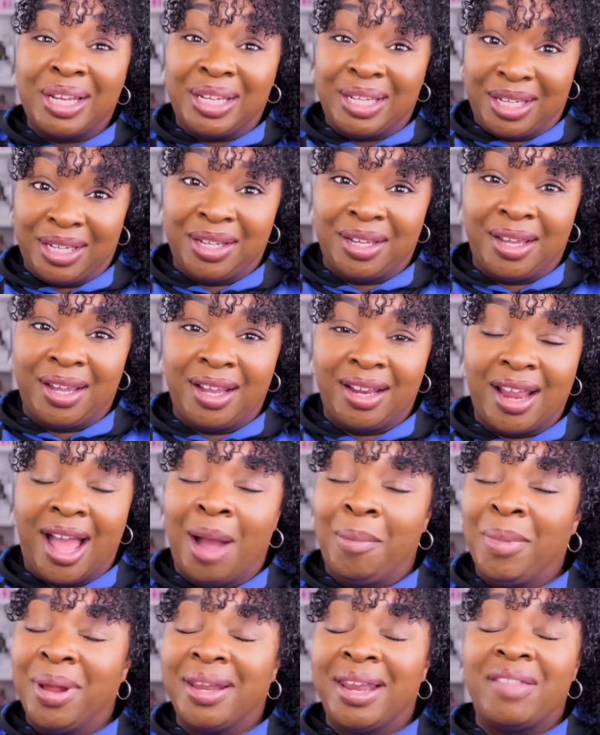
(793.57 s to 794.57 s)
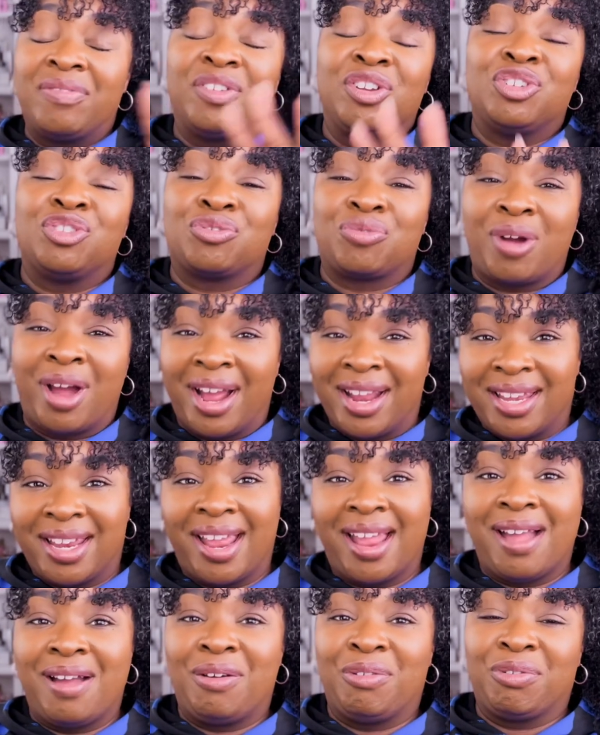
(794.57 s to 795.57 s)
good. I'm gonna let the dry
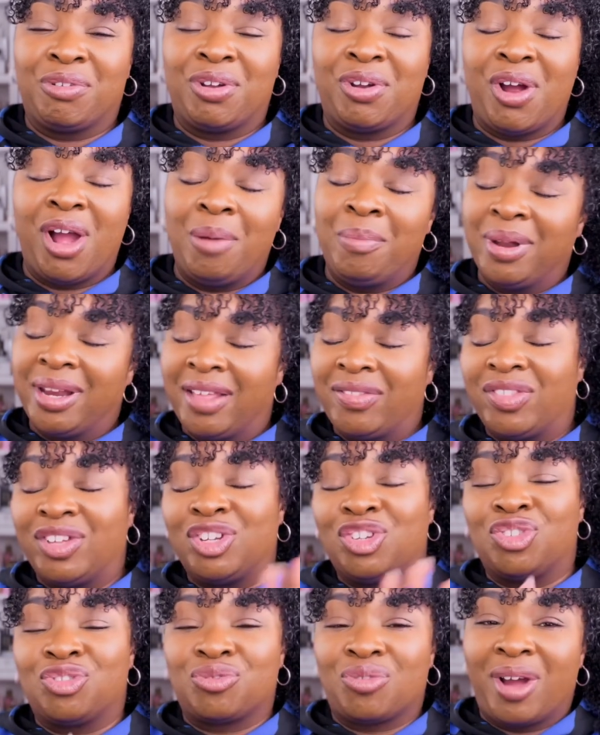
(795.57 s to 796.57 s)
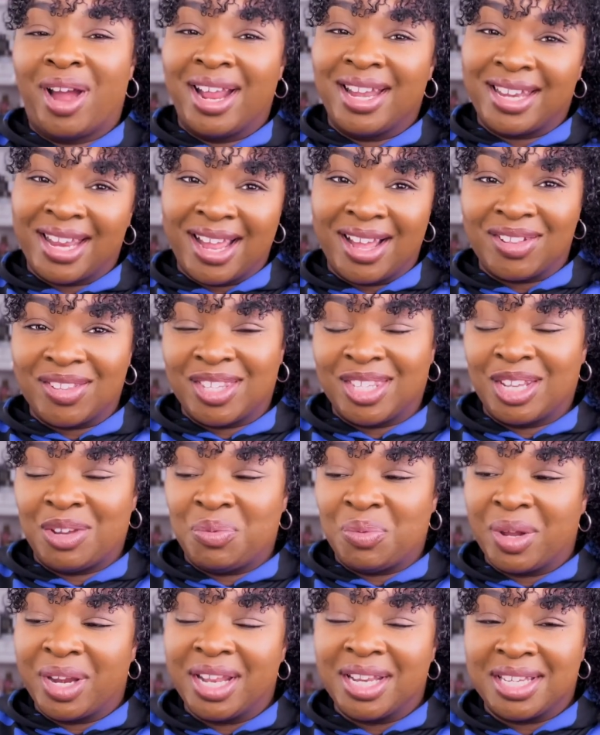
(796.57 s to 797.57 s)
down, girl. I'm gonna let the dry down, see
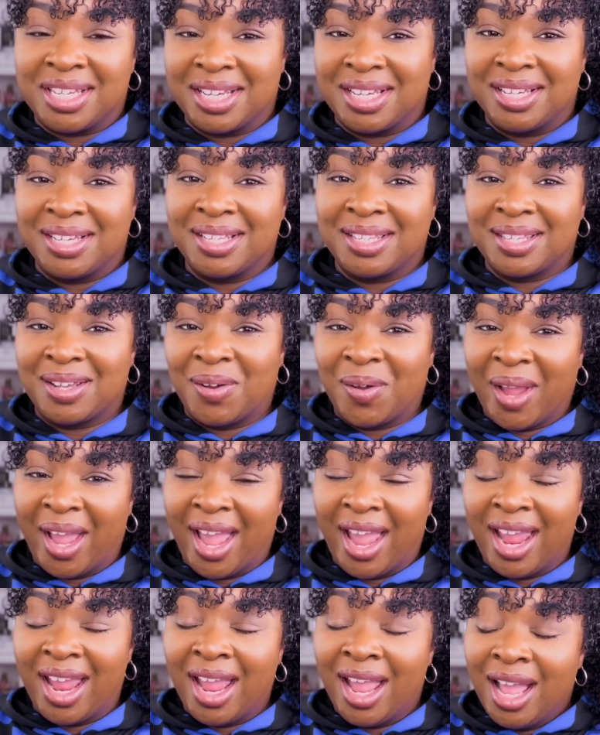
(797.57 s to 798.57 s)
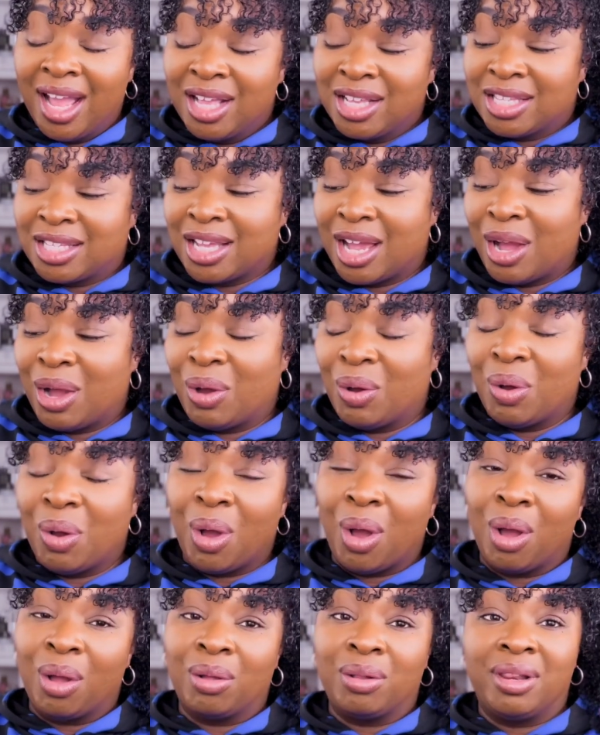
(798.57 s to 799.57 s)
what it does, okay?
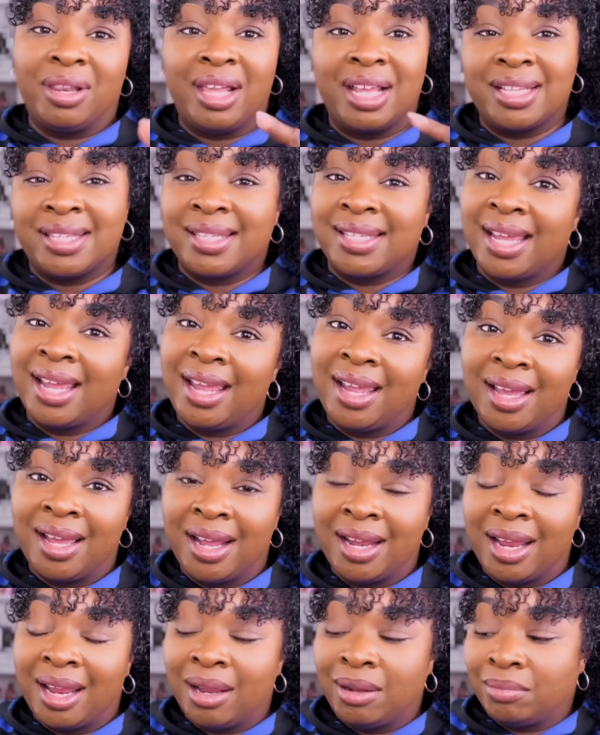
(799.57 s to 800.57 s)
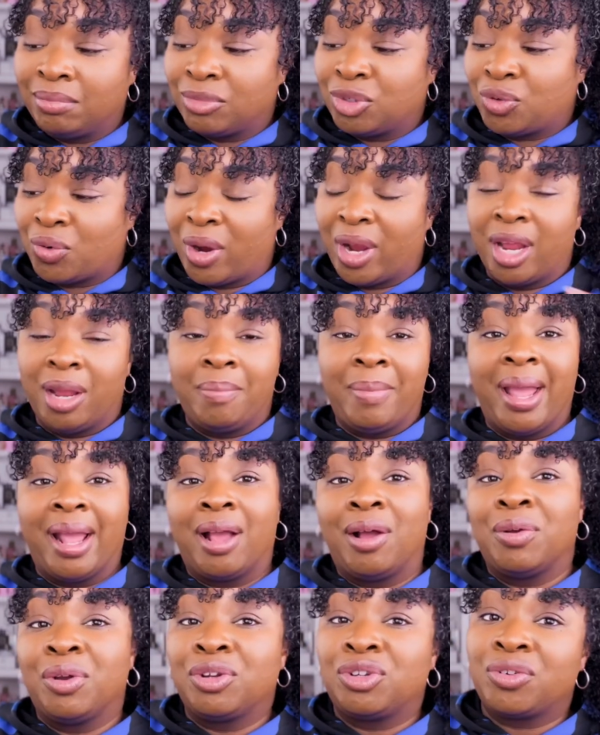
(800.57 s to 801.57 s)
So let's see, honey. Train back
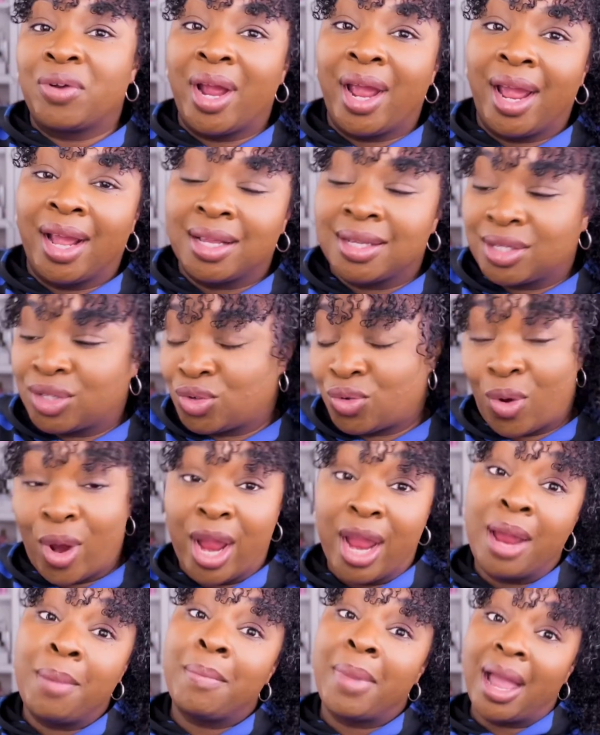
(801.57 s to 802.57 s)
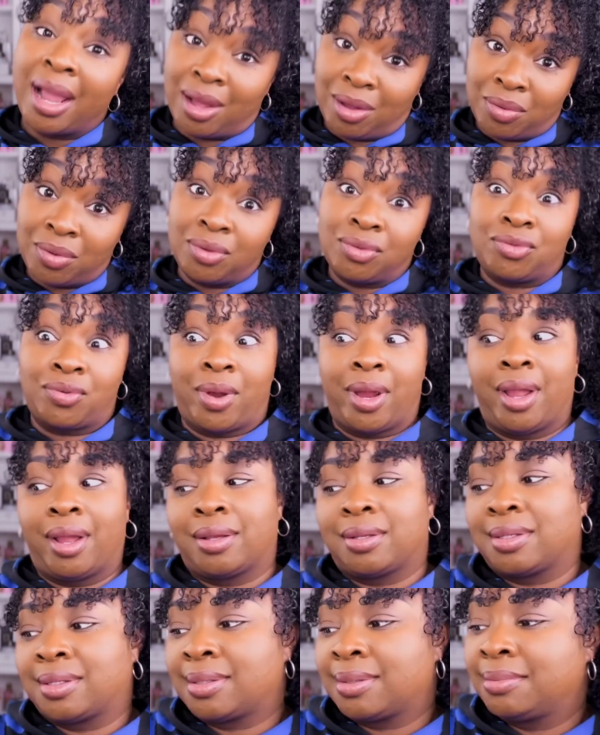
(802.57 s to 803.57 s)
on the tracks. Train back on the
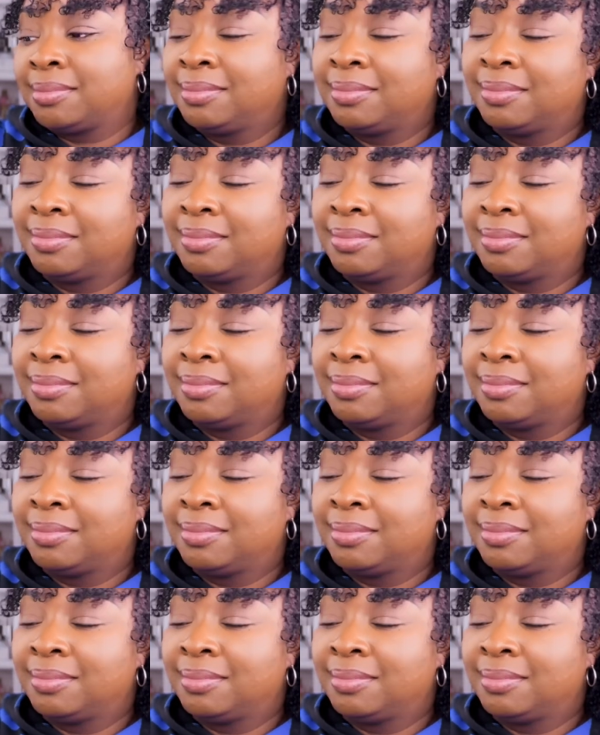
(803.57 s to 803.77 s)
tracks.